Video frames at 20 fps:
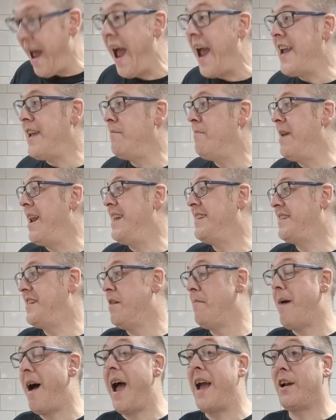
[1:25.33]
8 minutes in
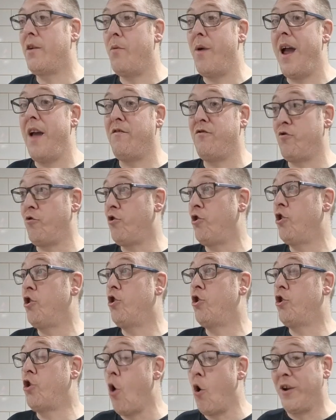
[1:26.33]
the microwave should
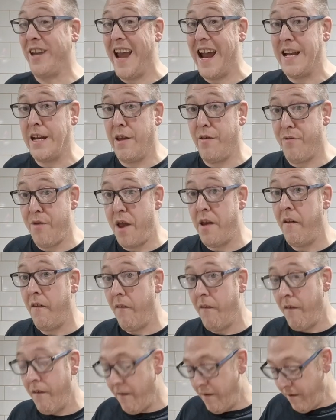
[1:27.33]
cook anything.
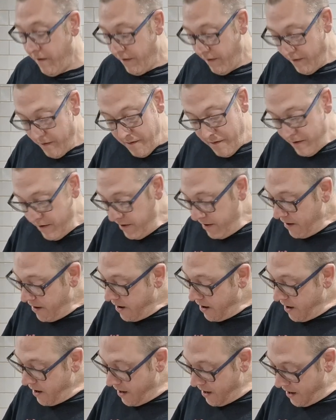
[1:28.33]

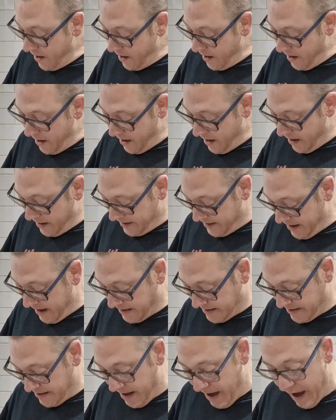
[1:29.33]
Dear.
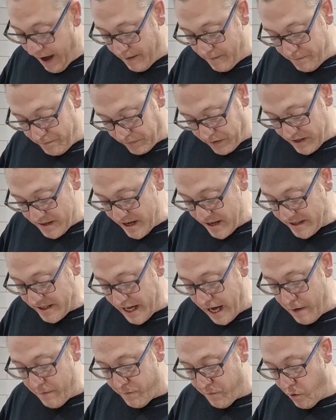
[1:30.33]
It says
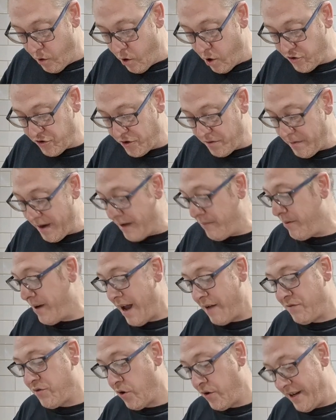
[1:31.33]
keep frozen. We
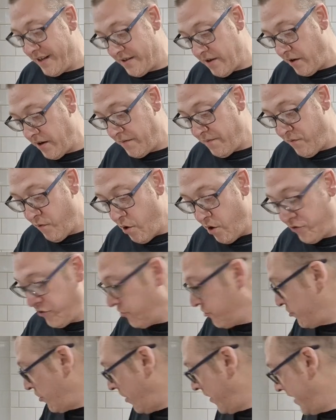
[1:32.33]
have done it. So it's frozen
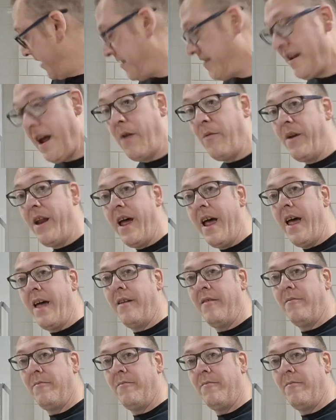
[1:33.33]
solid. It's down there.